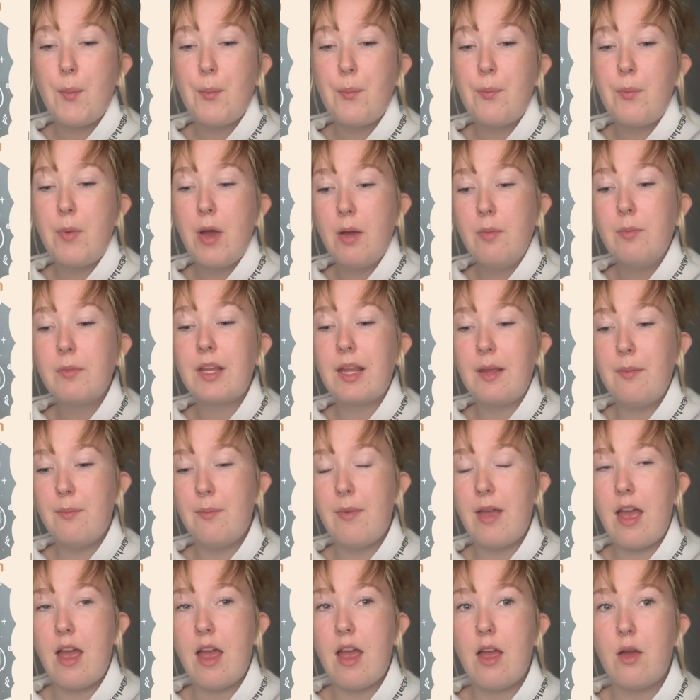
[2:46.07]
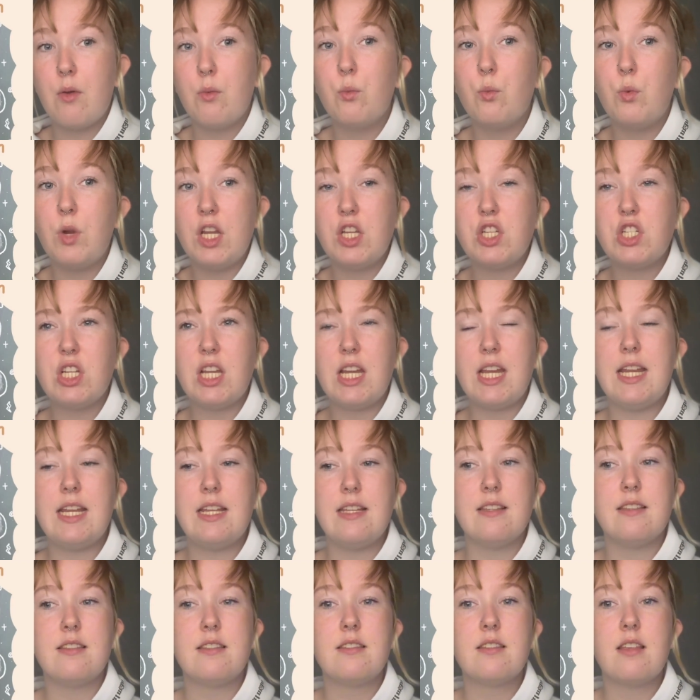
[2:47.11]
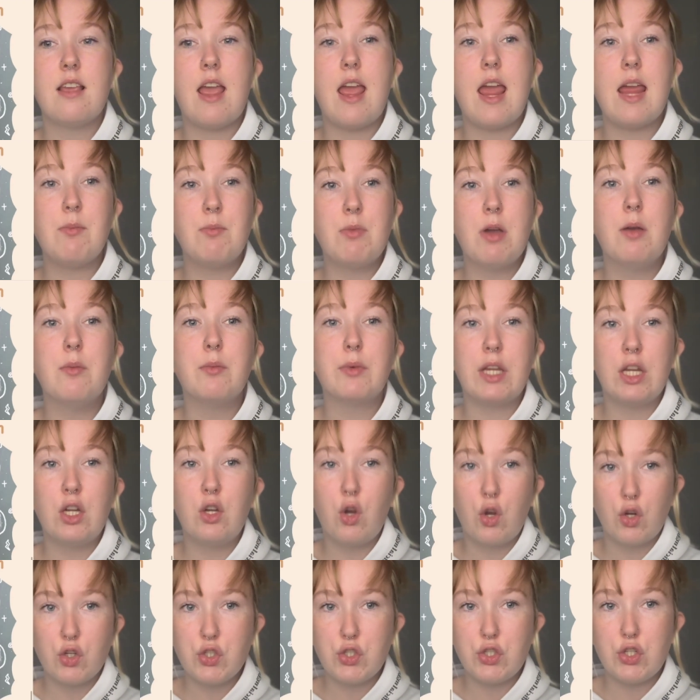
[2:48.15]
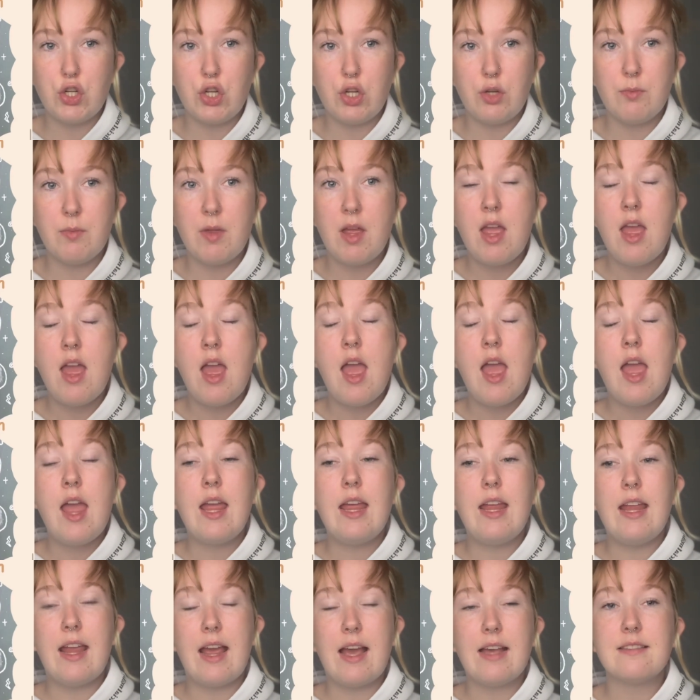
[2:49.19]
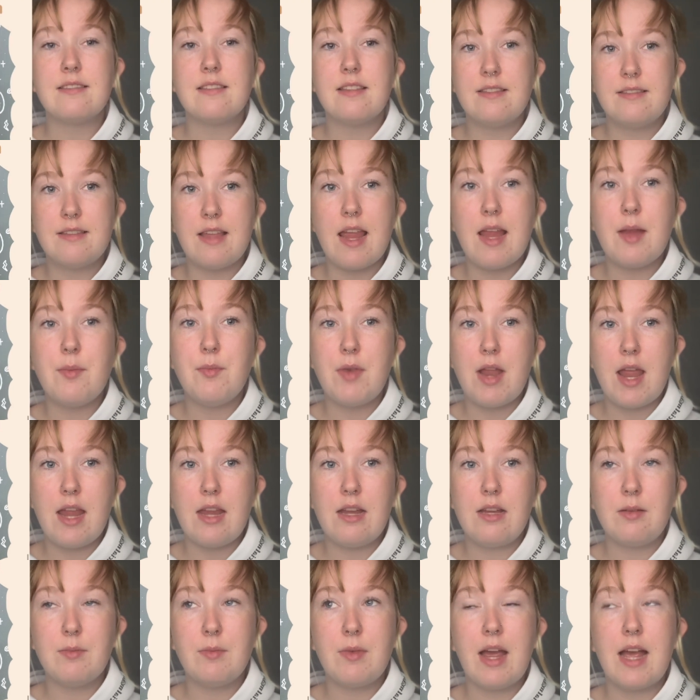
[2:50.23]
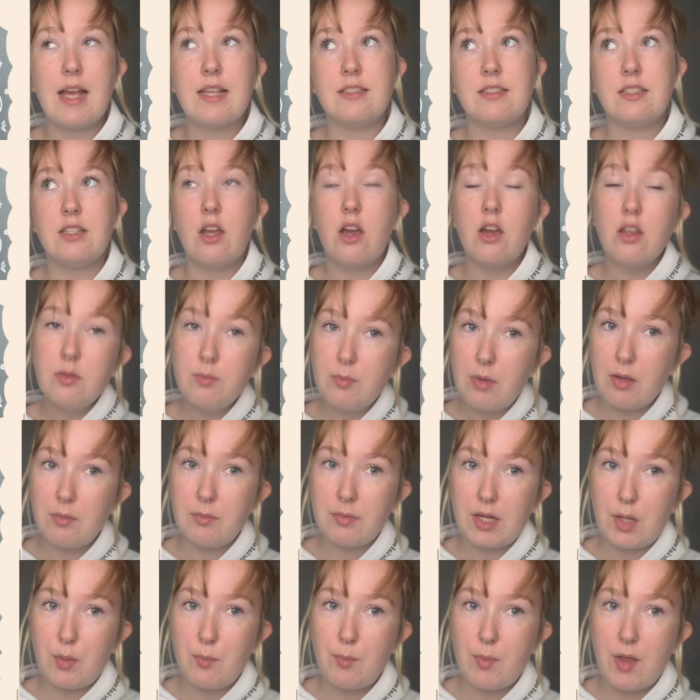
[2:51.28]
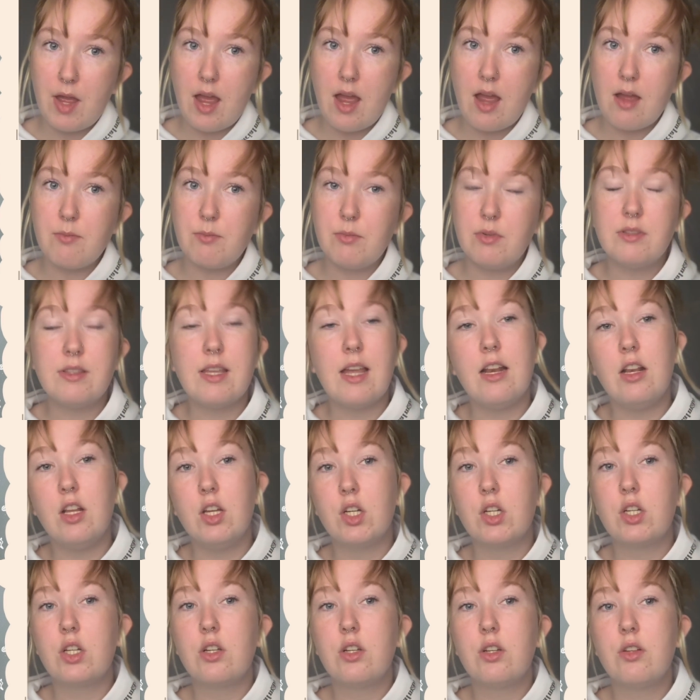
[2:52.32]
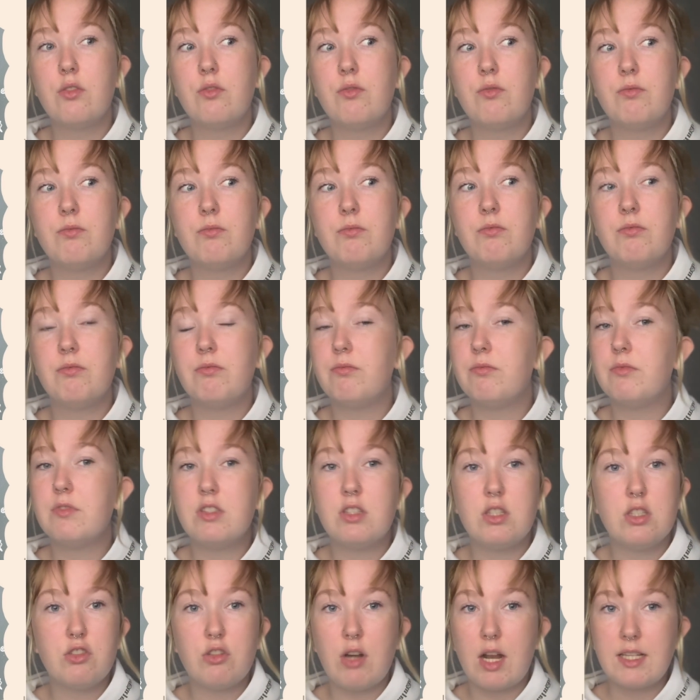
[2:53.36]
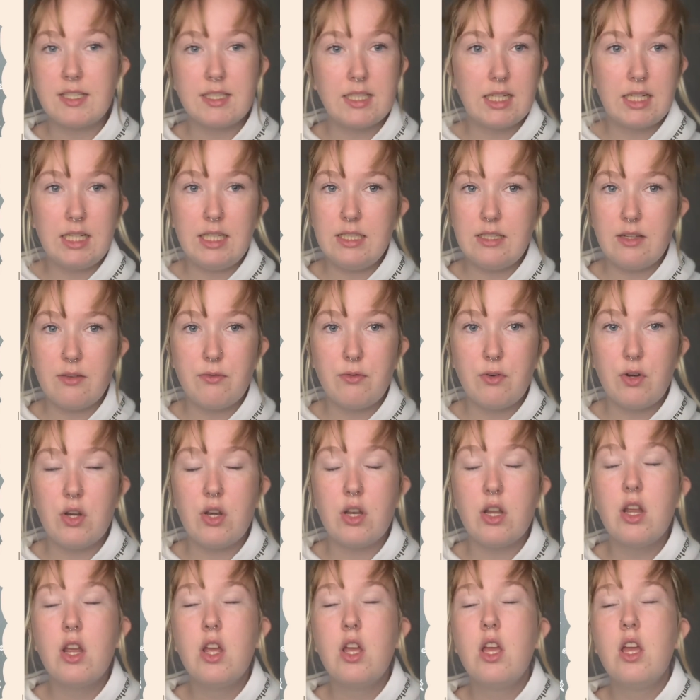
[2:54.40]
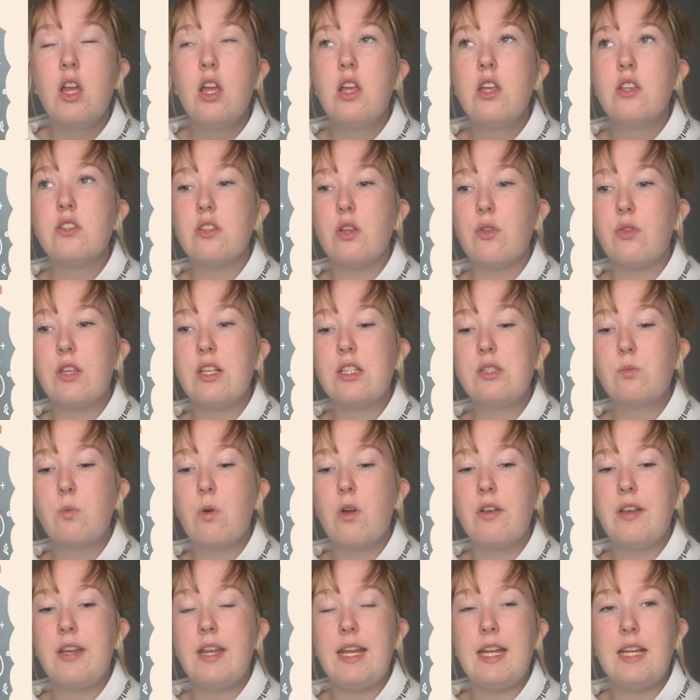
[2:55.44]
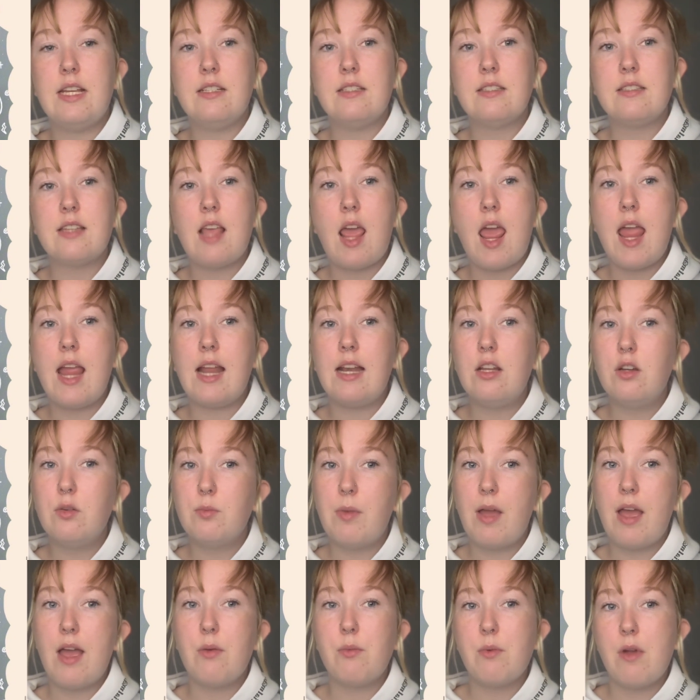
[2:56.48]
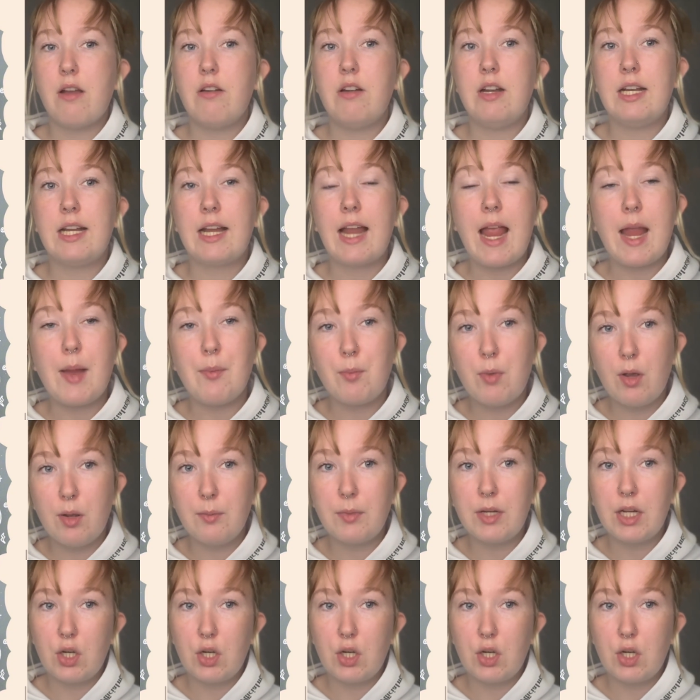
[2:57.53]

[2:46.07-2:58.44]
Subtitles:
pumpkin bear, which is a pumpkin costume. It has the same name as the other pumpkin bear, but they look drastically different. So this one is a little bear wearing a pumpkin